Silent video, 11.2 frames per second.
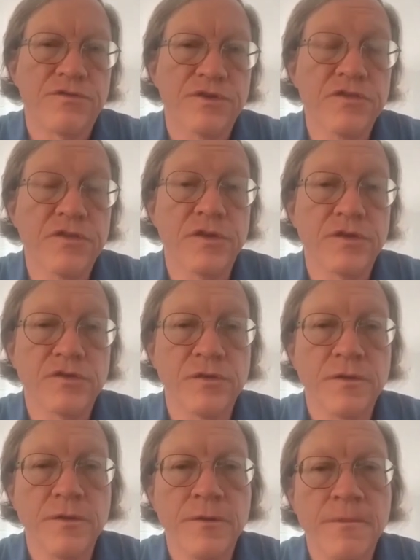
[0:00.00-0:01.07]
physics
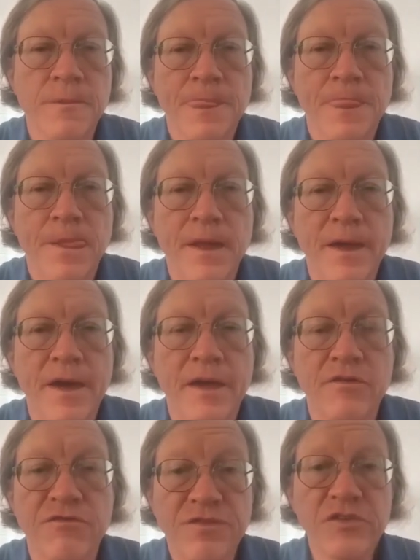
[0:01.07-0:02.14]

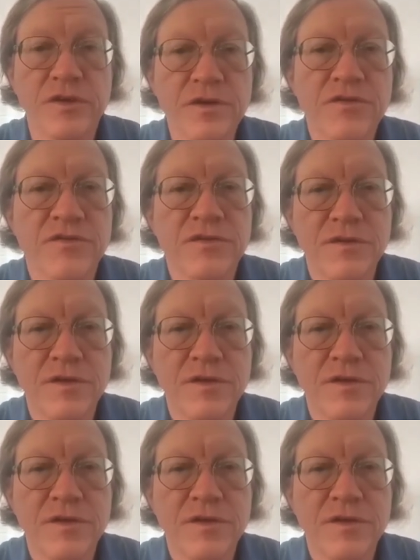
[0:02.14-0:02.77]
and physics.